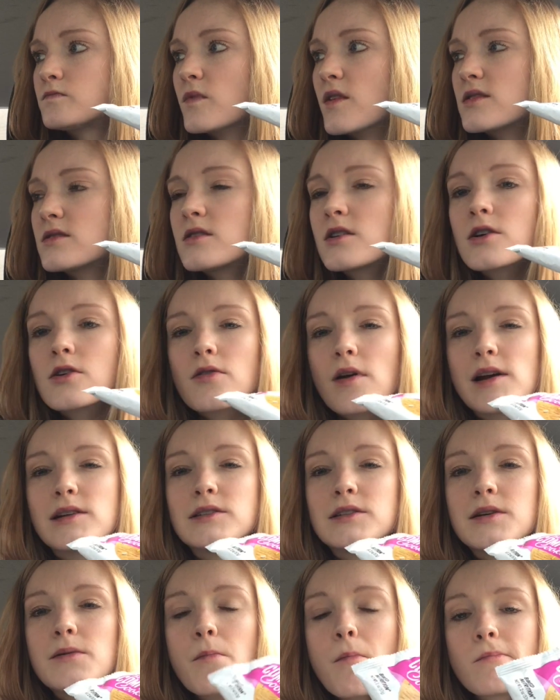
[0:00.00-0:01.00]
Isn't it
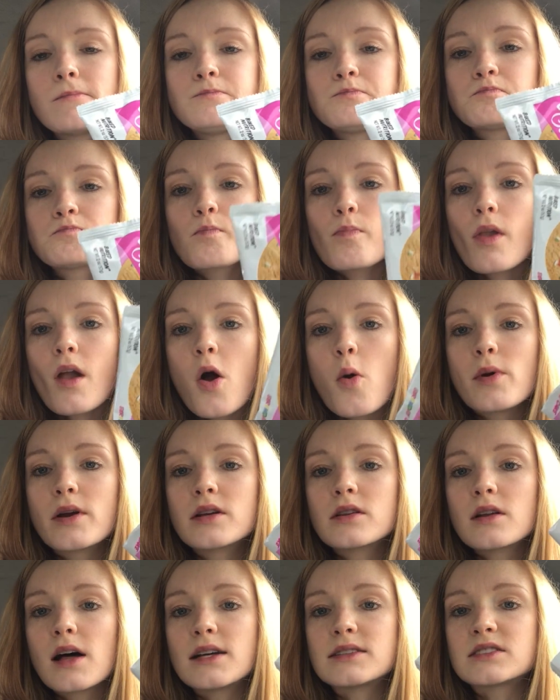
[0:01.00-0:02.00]
crazy how we
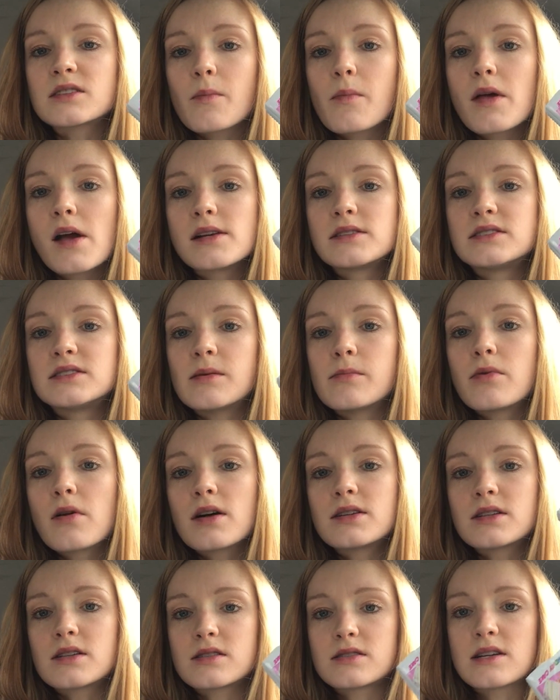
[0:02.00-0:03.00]
can let something as simple
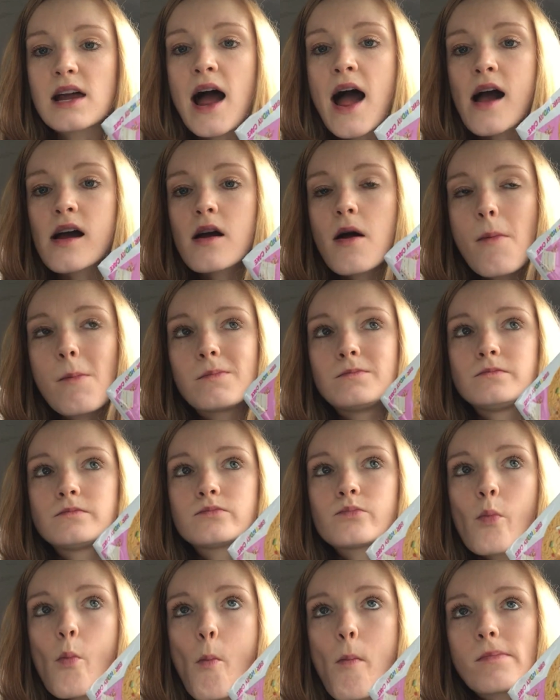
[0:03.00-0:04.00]
as a snack,
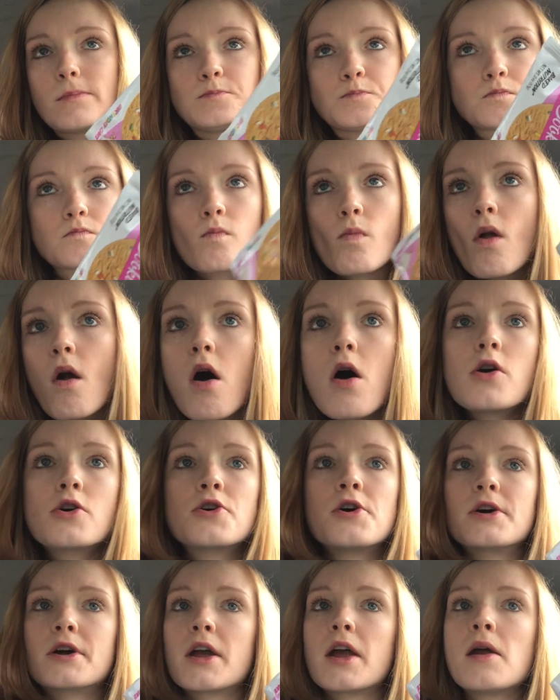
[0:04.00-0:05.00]
a
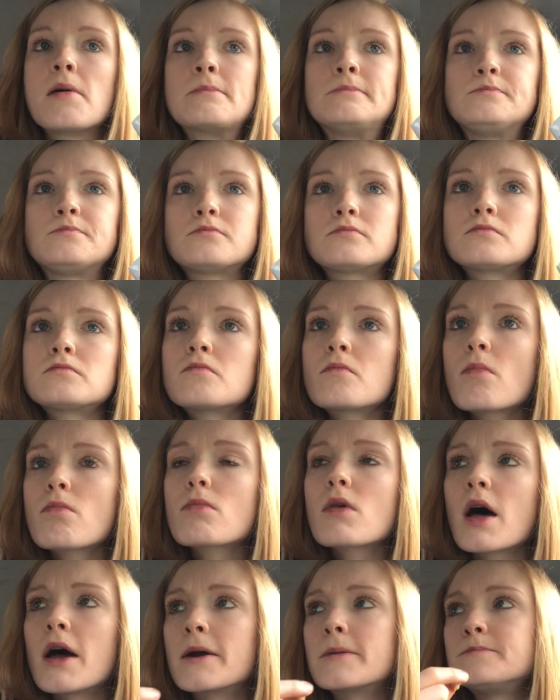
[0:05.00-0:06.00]
cookie,
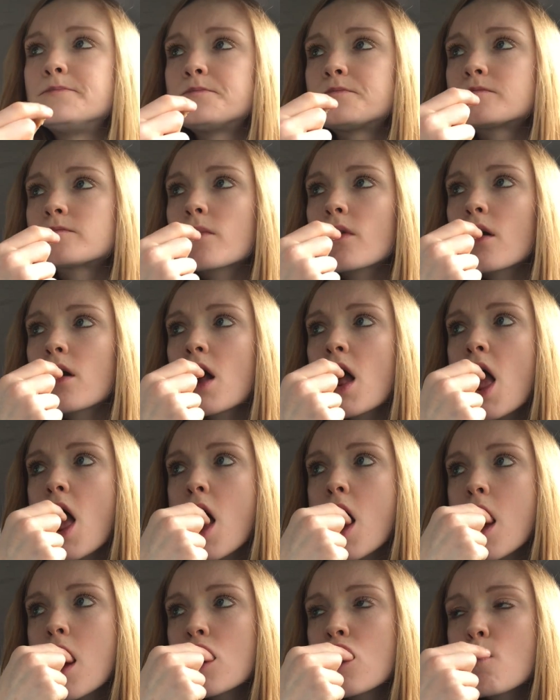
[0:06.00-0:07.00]
like,
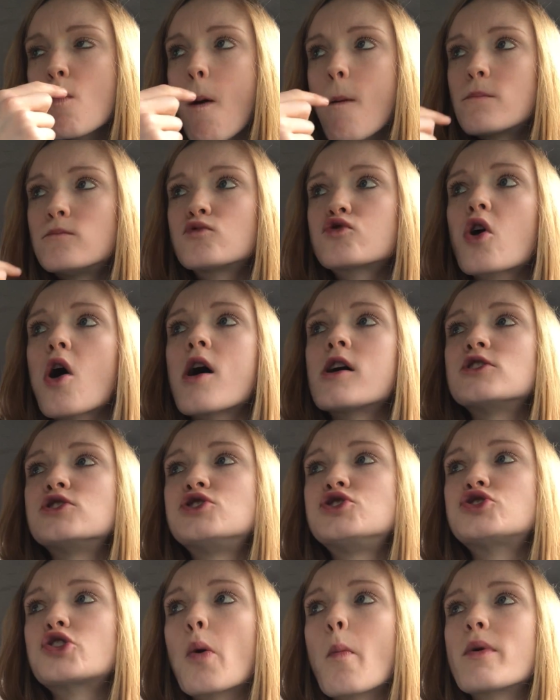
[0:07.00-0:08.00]
cause
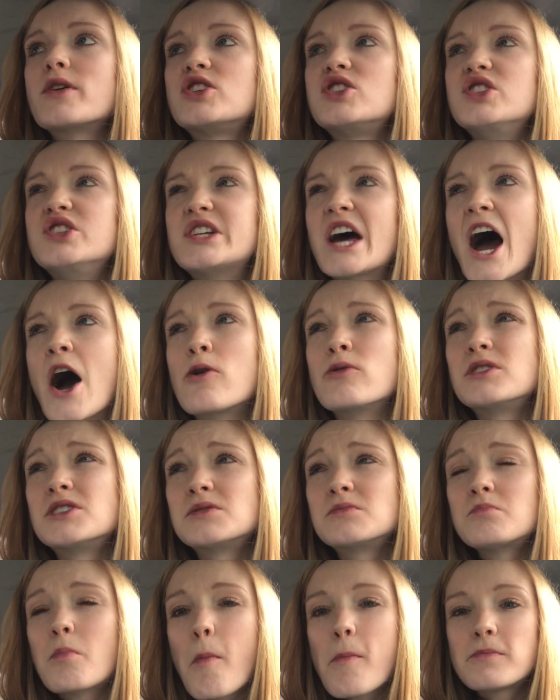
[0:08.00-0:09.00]
so much doubt